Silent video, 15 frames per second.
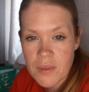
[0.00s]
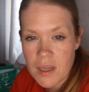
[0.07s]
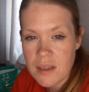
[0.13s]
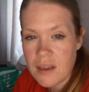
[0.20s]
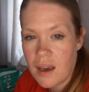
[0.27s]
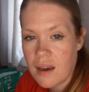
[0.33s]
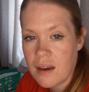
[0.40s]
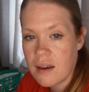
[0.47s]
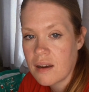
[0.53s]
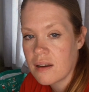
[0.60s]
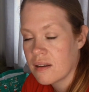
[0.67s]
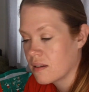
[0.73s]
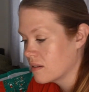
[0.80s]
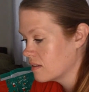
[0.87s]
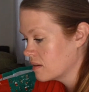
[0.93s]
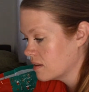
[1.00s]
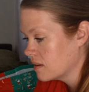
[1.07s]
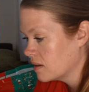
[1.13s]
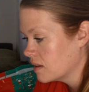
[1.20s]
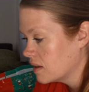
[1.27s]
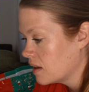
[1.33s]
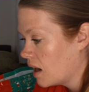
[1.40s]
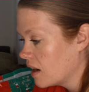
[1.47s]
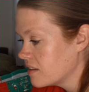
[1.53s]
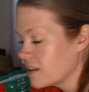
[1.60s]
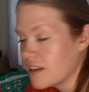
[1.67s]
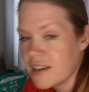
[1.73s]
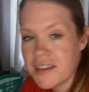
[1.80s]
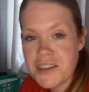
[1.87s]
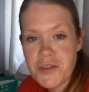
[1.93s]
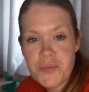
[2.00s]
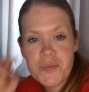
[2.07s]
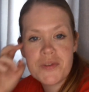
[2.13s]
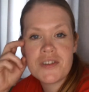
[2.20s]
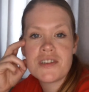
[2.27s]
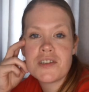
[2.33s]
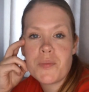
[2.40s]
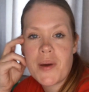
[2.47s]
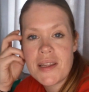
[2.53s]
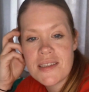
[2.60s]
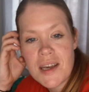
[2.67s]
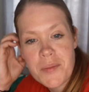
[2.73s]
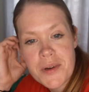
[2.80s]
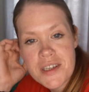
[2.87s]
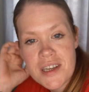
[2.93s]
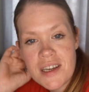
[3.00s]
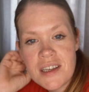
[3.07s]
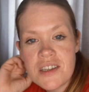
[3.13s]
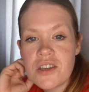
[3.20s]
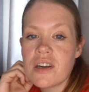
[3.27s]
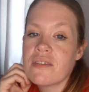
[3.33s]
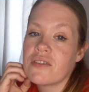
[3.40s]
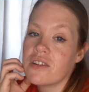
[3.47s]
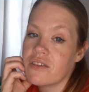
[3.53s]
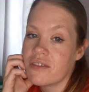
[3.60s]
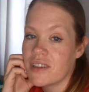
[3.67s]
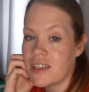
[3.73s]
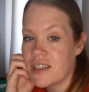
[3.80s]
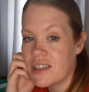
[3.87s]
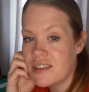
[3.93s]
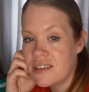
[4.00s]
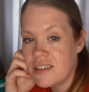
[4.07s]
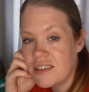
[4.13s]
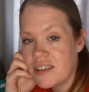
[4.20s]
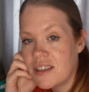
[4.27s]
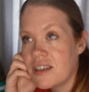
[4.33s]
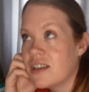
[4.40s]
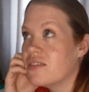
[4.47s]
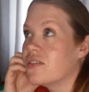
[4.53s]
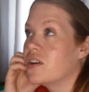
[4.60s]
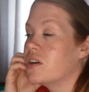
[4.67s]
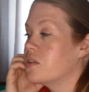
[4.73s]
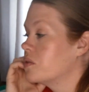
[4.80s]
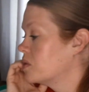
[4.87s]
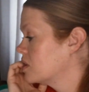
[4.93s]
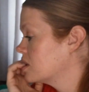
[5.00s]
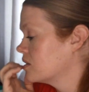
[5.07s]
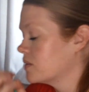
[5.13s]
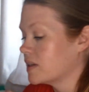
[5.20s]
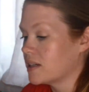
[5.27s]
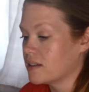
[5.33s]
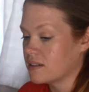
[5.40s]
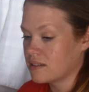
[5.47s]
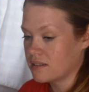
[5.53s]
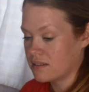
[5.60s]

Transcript: Yeah, I think it just depends how much energy I've got, really, if I want to